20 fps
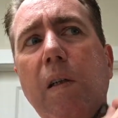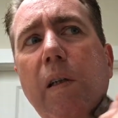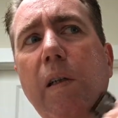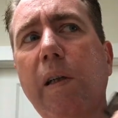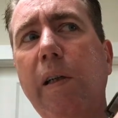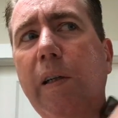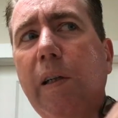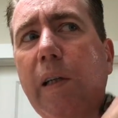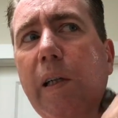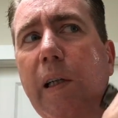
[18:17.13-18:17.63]

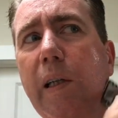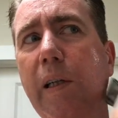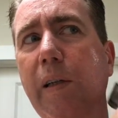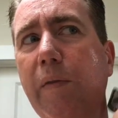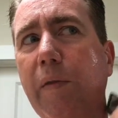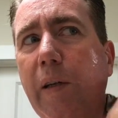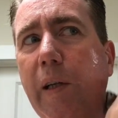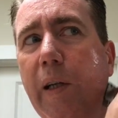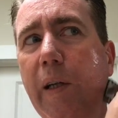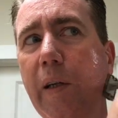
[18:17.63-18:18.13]
You can kind of
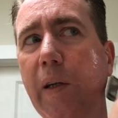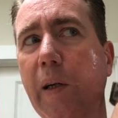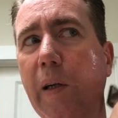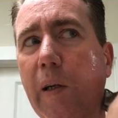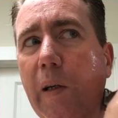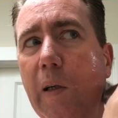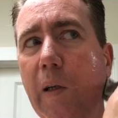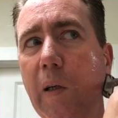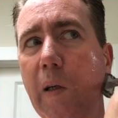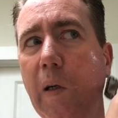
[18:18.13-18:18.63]
even hear
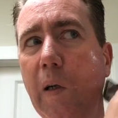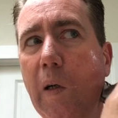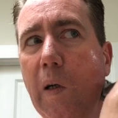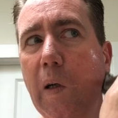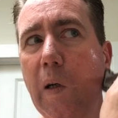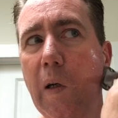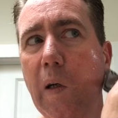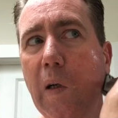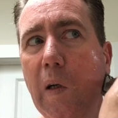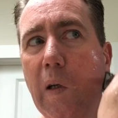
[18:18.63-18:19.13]
it.
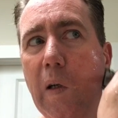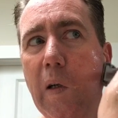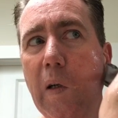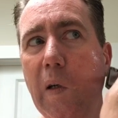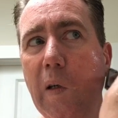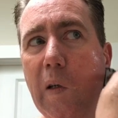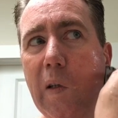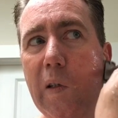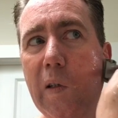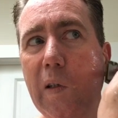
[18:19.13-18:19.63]

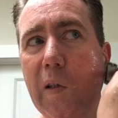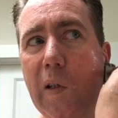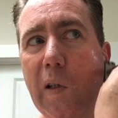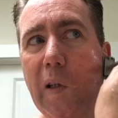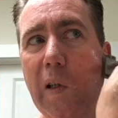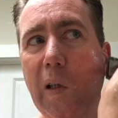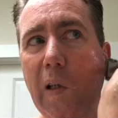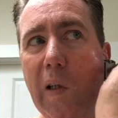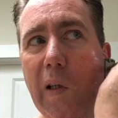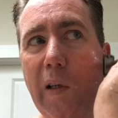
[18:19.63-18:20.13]

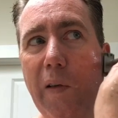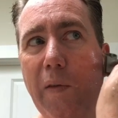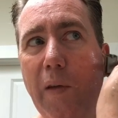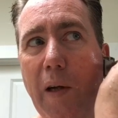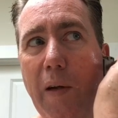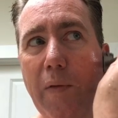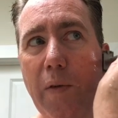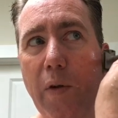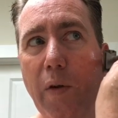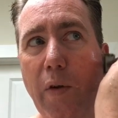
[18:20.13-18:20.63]
Still, even
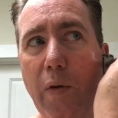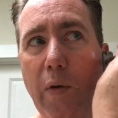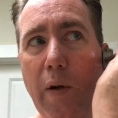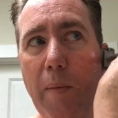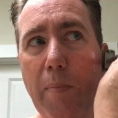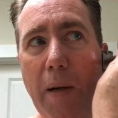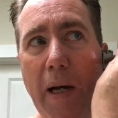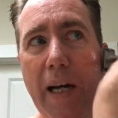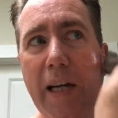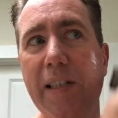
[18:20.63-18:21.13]
after
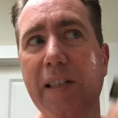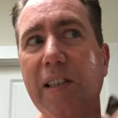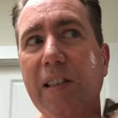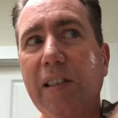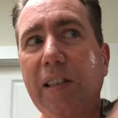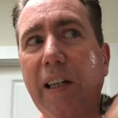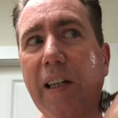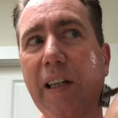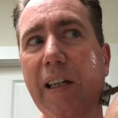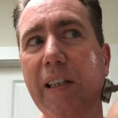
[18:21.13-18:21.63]
three
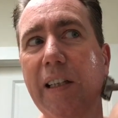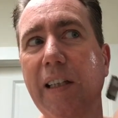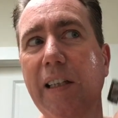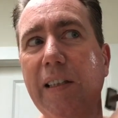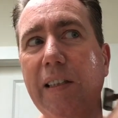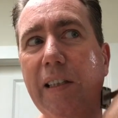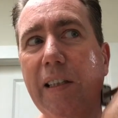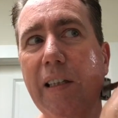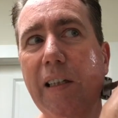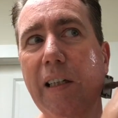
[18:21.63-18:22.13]
passes, I got
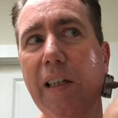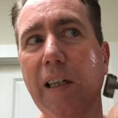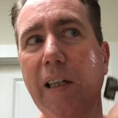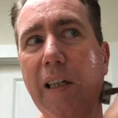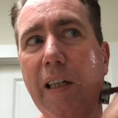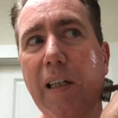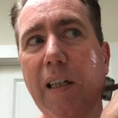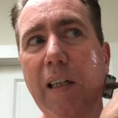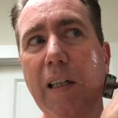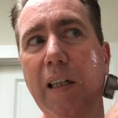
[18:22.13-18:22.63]
these
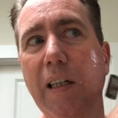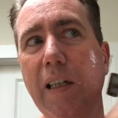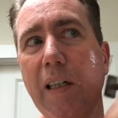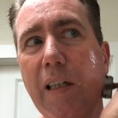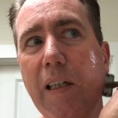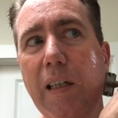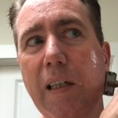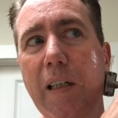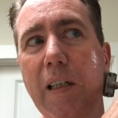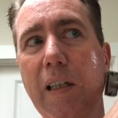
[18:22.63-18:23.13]

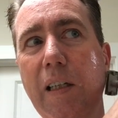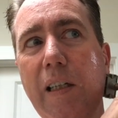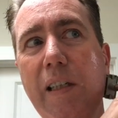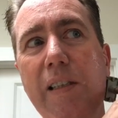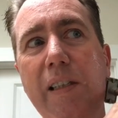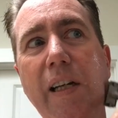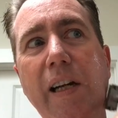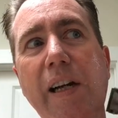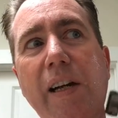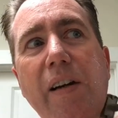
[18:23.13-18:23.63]

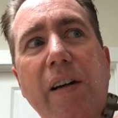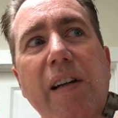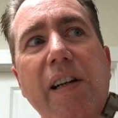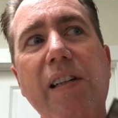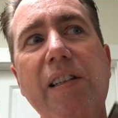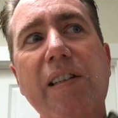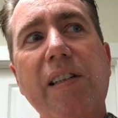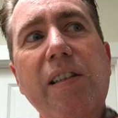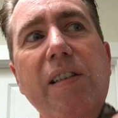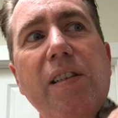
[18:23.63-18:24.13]
these
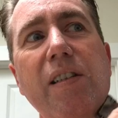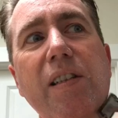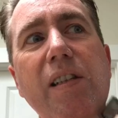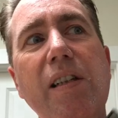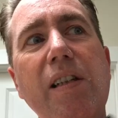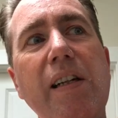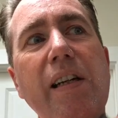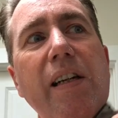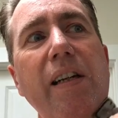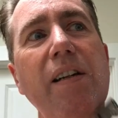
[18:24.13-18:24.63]
areas that just
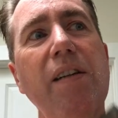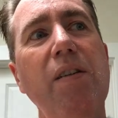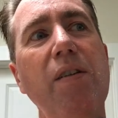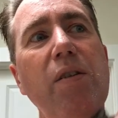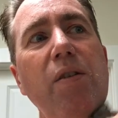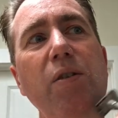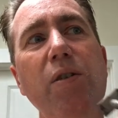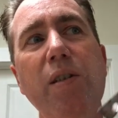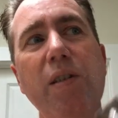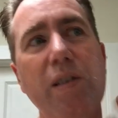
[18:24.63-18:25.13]
the hair
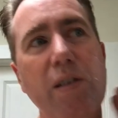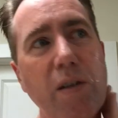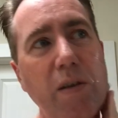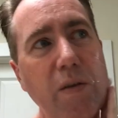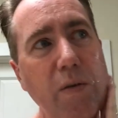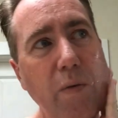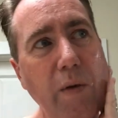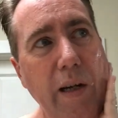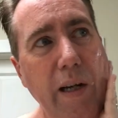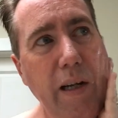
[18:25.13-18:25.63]
grows in a
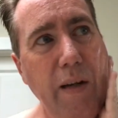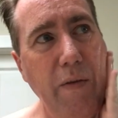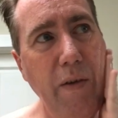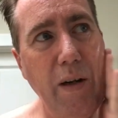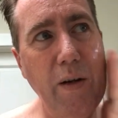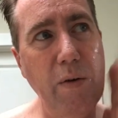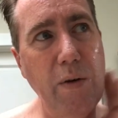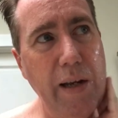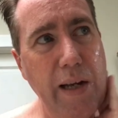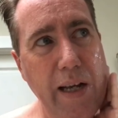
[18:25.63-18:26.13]
certain way, and if you
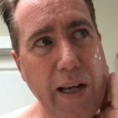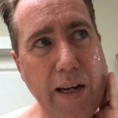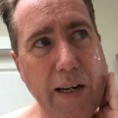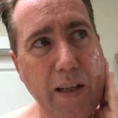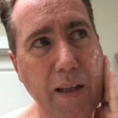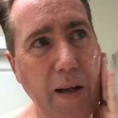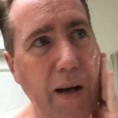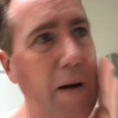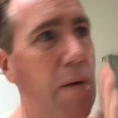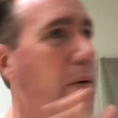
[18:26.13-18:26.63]
don't hit
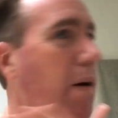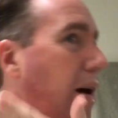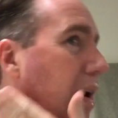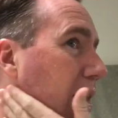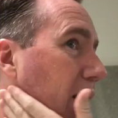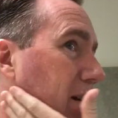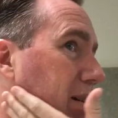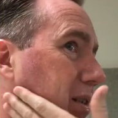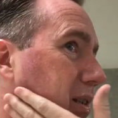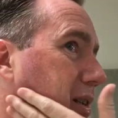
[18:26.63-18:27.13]
it that
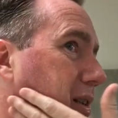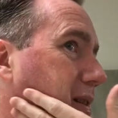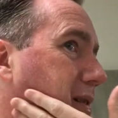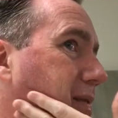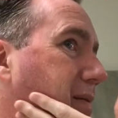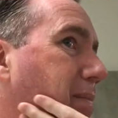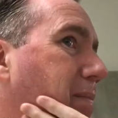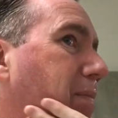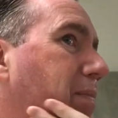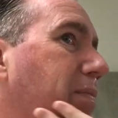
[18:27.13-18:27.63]
way, it's
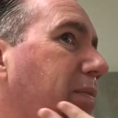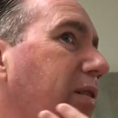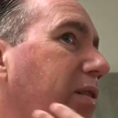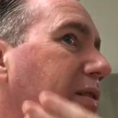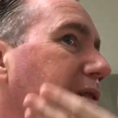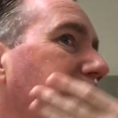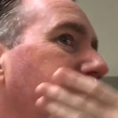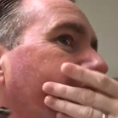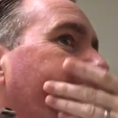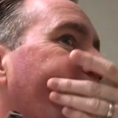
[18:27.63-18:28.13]

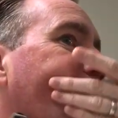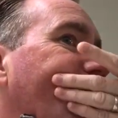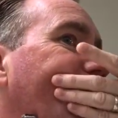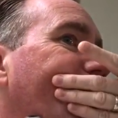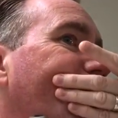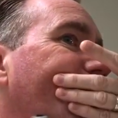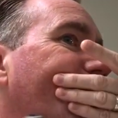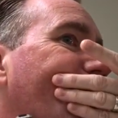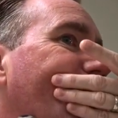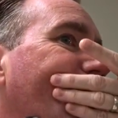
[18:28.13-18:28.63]
still
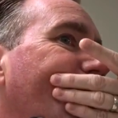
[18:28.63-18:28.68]
there.